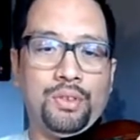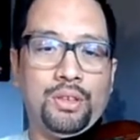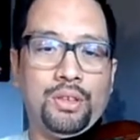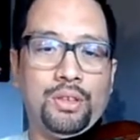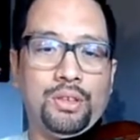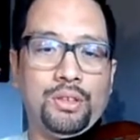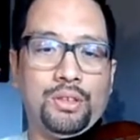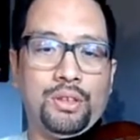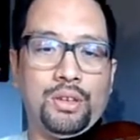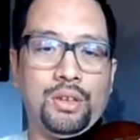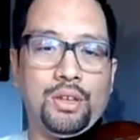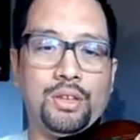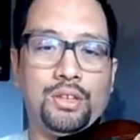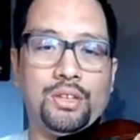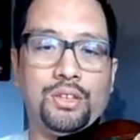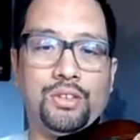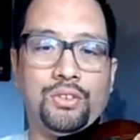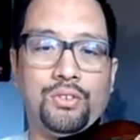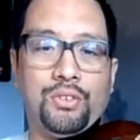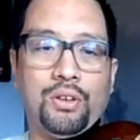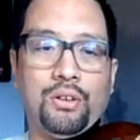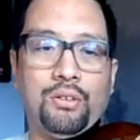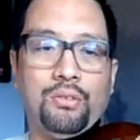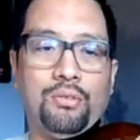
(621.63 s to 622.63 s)
Is a nice
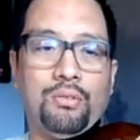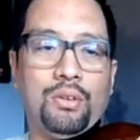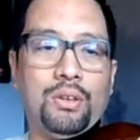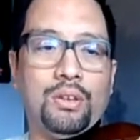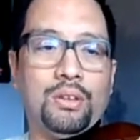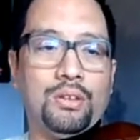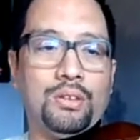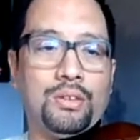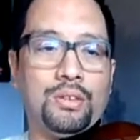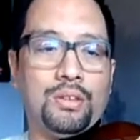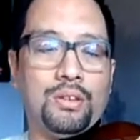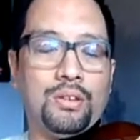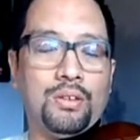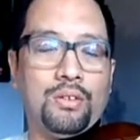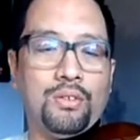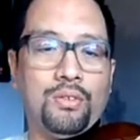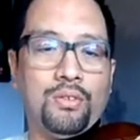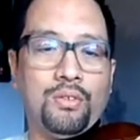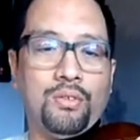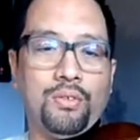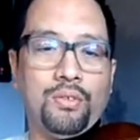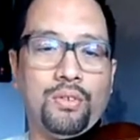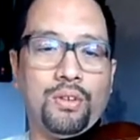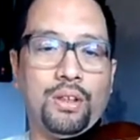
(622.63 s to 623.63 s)
straight wrist.
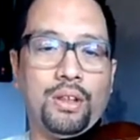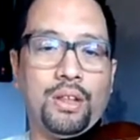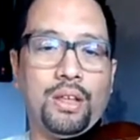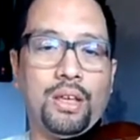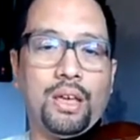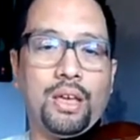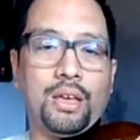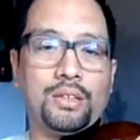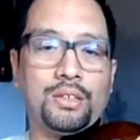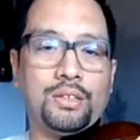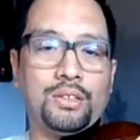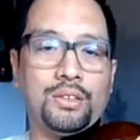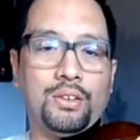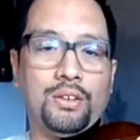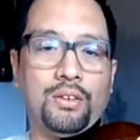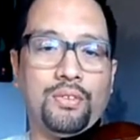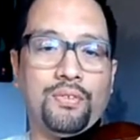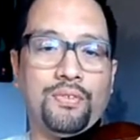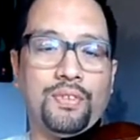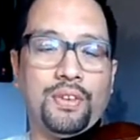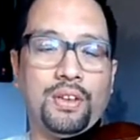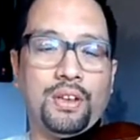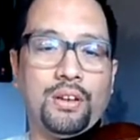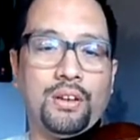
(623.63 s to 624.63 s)
Relax your
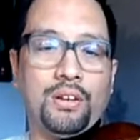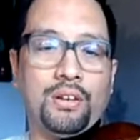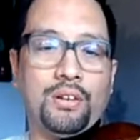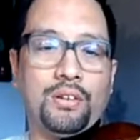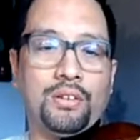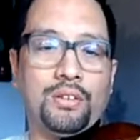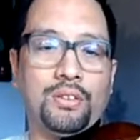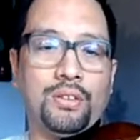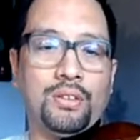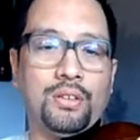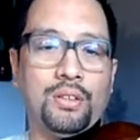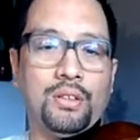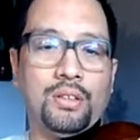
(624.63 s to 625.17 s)
fingers.